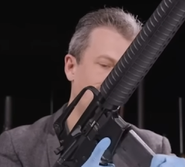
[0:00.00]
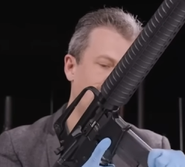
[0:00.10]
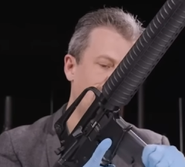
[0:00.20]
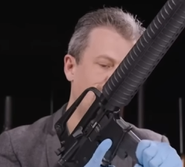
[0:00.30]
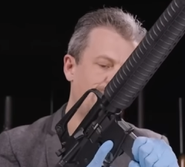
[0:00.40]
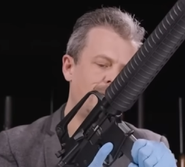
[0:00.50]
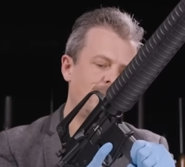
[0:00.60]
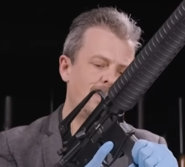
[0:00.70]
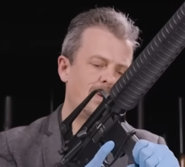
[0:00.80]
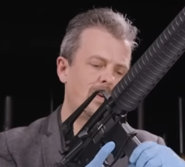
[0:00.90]

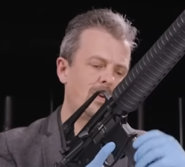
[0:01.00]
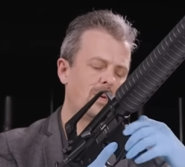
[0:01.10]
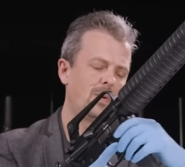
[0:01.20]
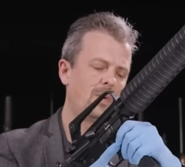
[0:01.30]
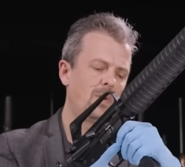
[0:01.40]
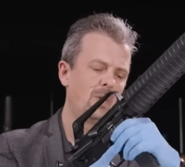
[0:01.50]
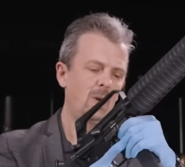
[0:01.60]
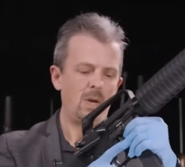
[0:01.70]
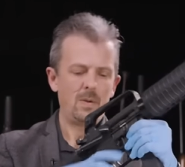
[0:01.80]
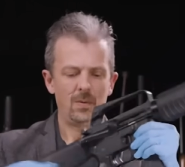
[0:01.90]

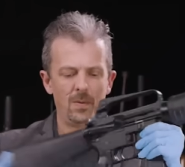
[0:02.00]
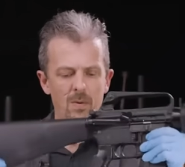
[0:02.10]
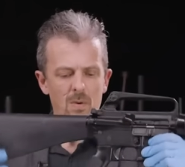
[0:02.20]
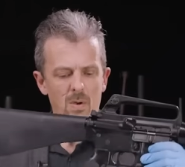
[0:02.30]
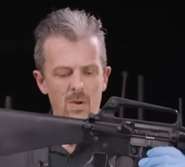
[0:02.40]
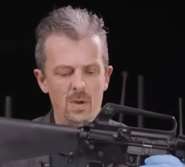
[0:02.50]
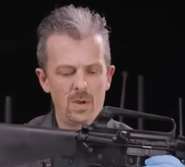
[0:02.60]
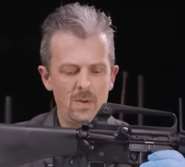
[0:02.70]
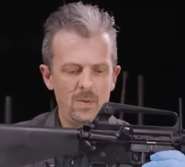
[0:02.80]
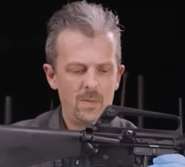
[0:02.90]

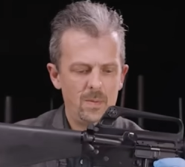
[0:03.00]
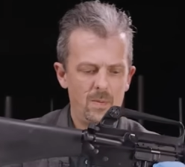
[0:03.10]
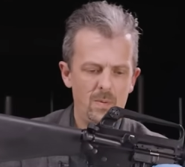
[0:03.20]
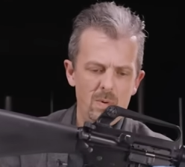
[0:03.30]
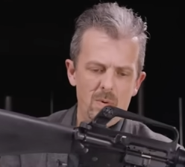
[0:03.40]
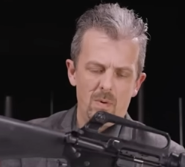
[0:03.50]
(no one is talking)